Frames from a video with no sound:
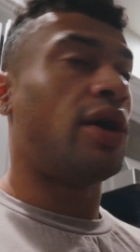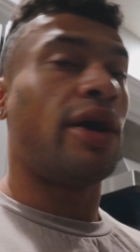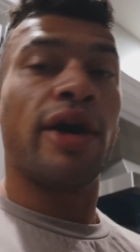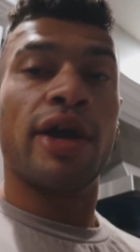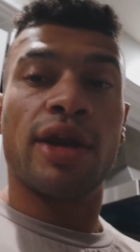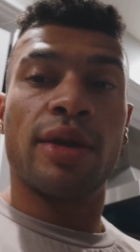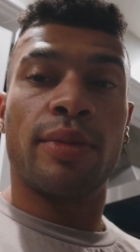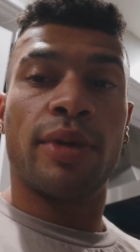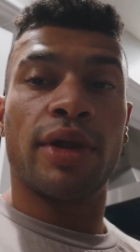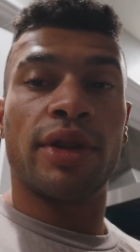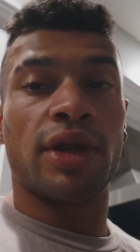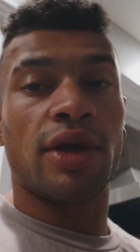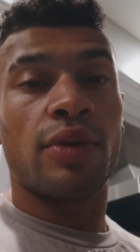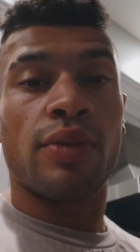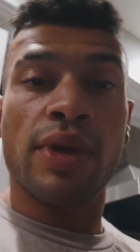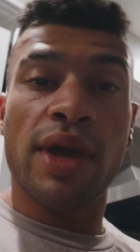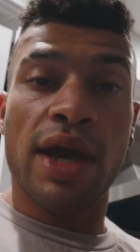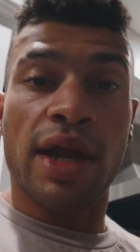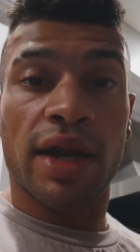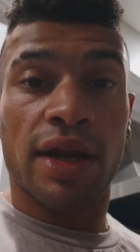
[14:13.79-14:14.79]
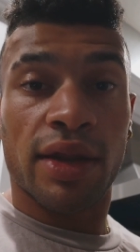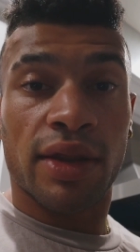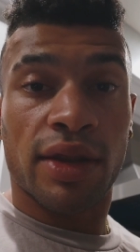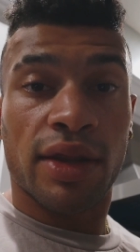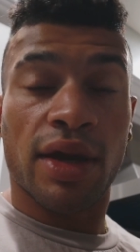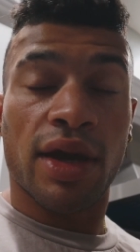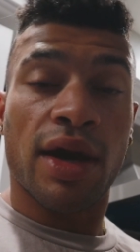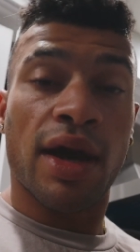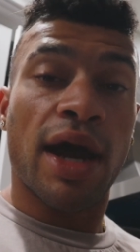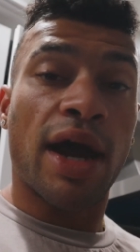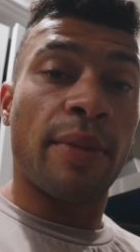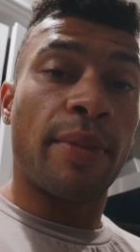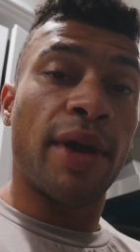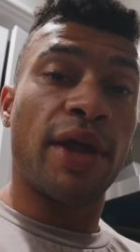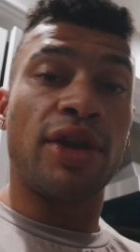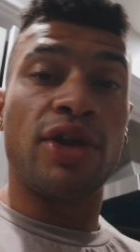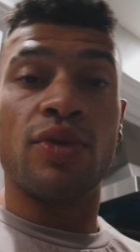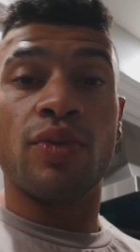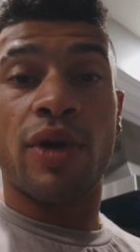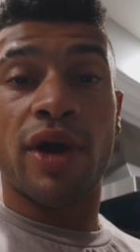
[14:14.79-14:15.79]
item on there. We added the How
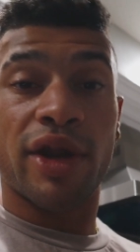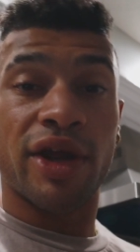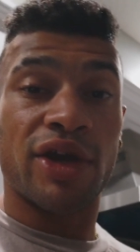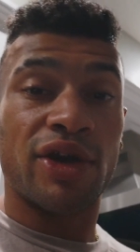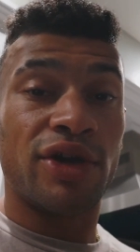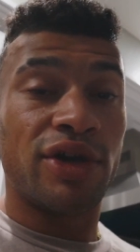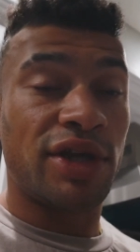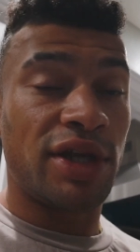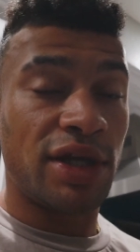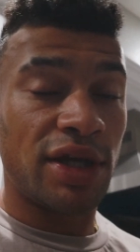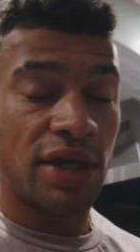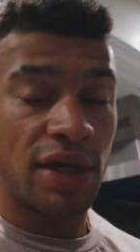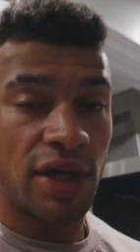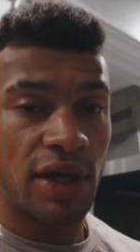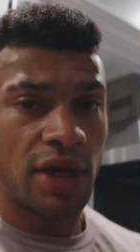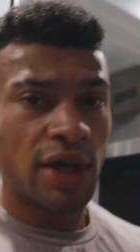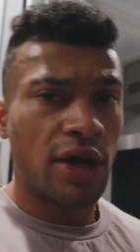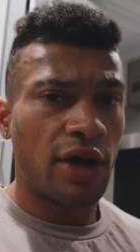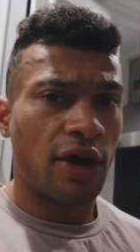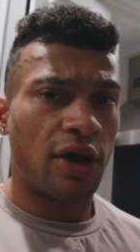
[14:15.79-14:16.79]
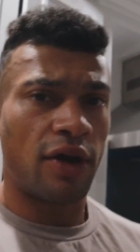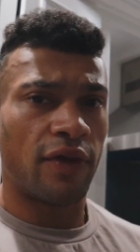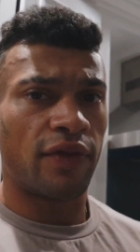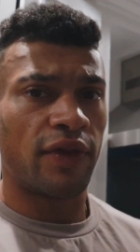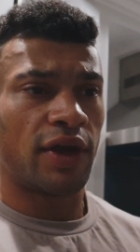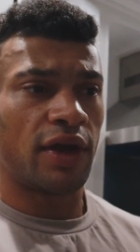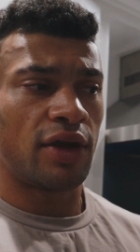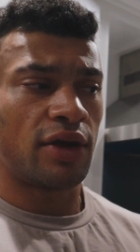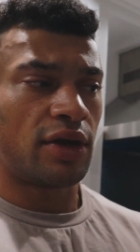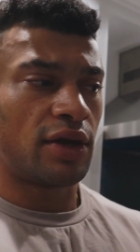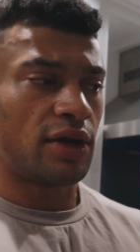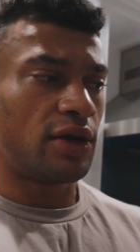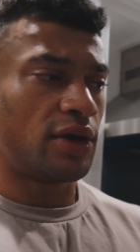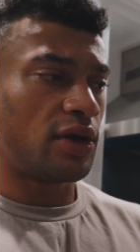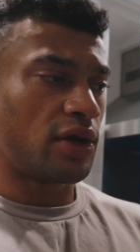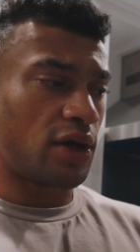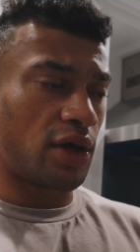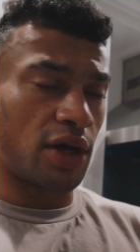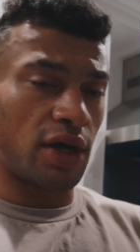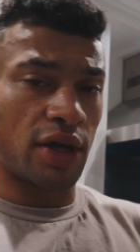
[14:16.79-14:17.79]
Bad Do You Want It hoodie on there,
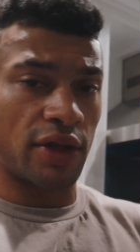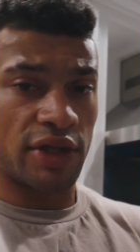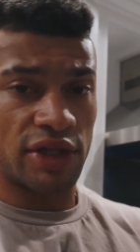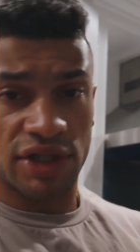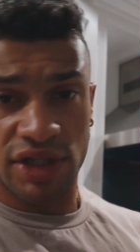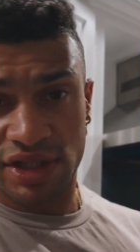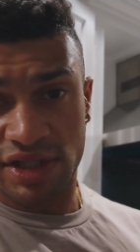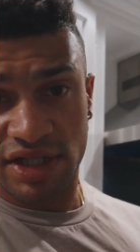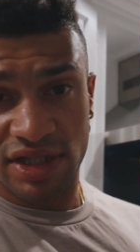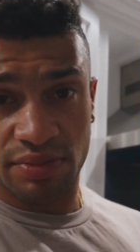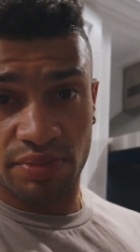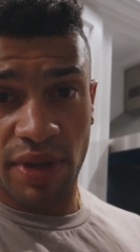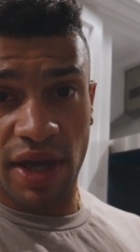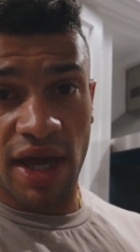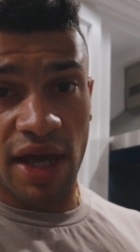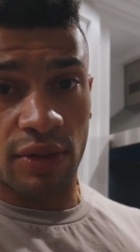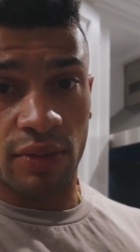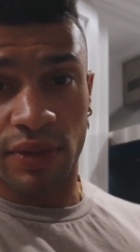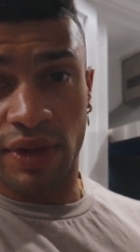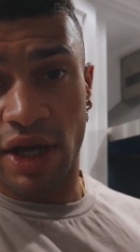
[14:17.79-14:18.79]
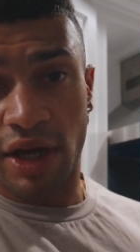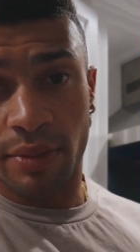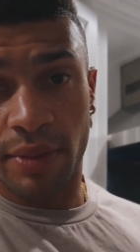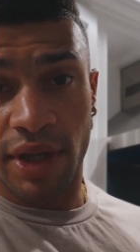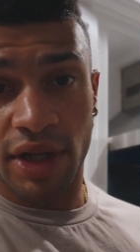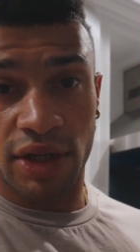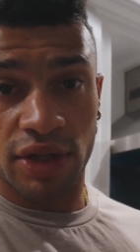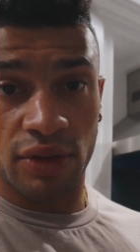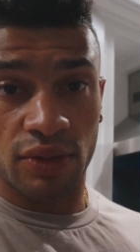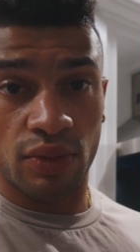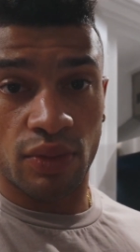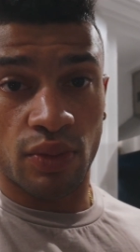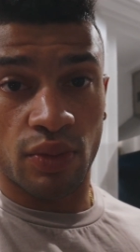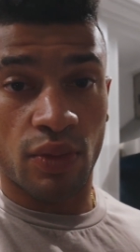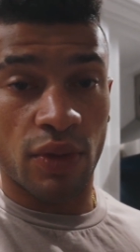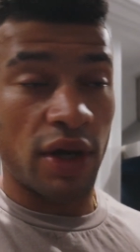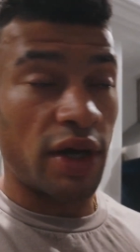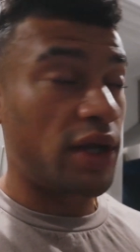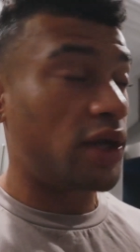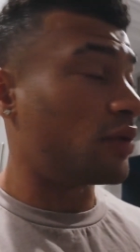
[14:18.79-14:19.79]
that just says bad with How Bad You
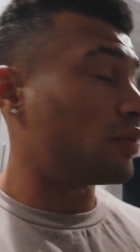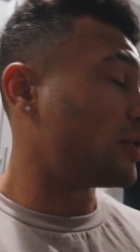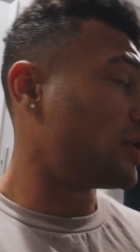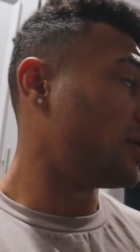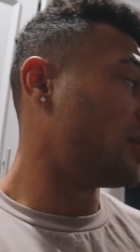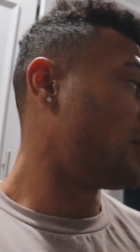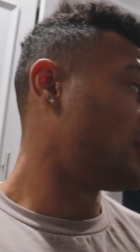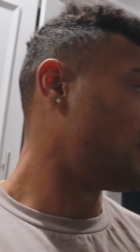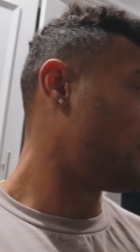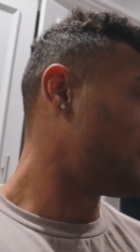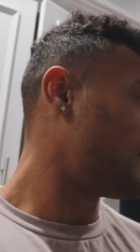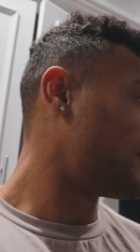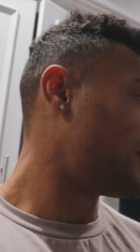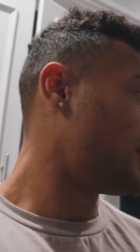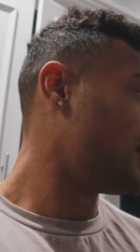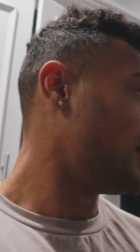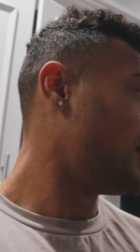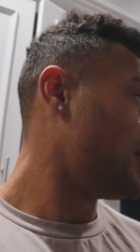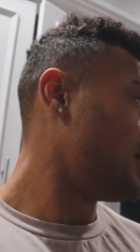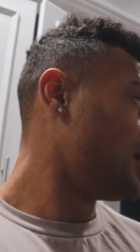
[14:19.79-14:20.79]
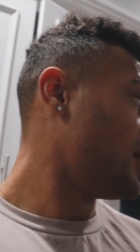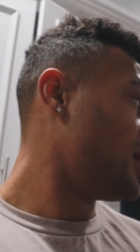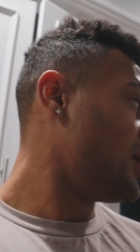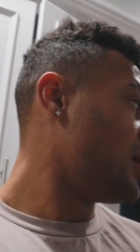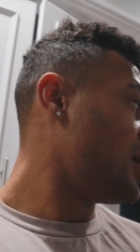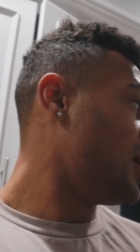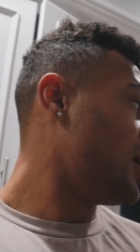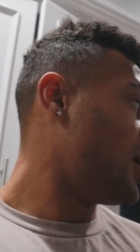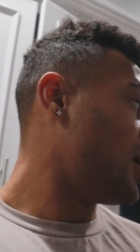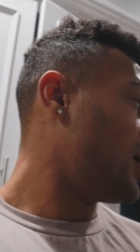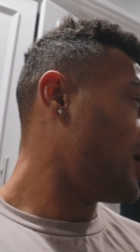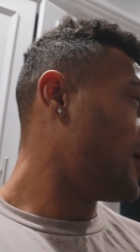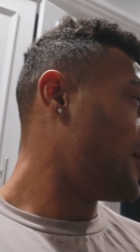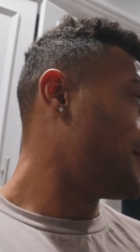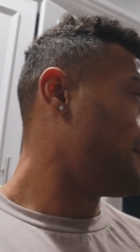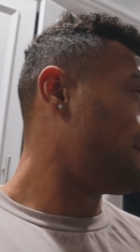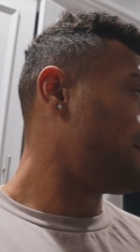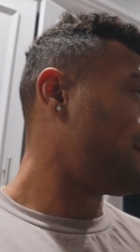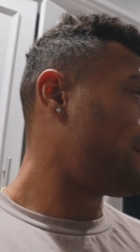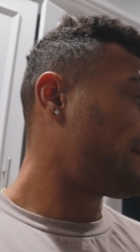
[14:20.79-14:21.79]
Want It written all over
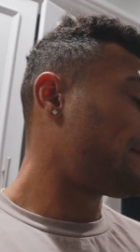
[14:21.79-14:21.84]
it.